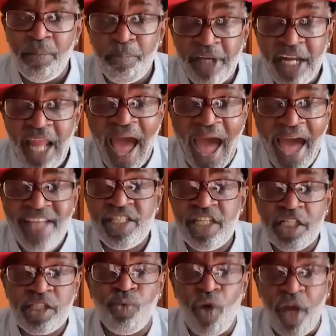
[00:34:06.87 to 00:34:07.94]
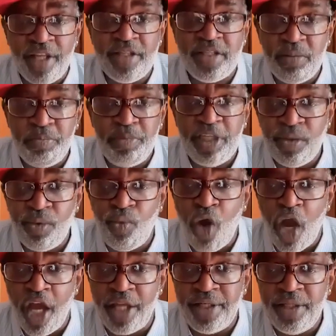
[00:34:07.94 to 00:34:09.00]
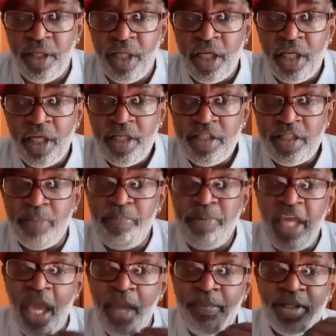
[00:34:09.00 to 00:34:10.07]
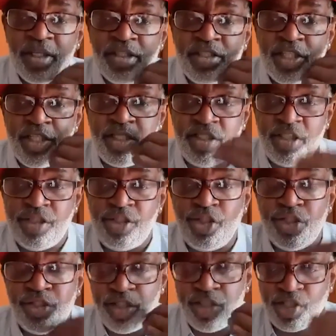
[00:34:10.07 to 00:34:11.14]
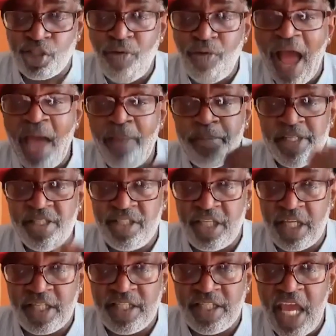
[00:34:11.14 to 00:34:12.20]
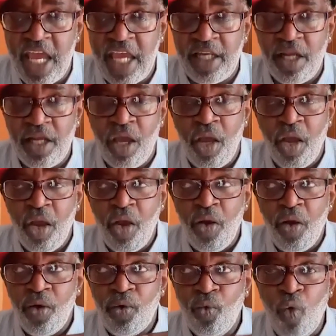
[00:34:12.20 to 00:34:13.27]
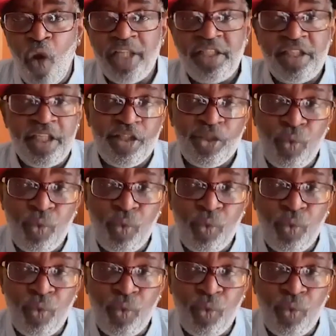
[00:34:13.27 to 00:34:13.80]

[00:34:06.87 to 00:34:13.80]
But I just wanted to be the one to be able to describe and dictate what this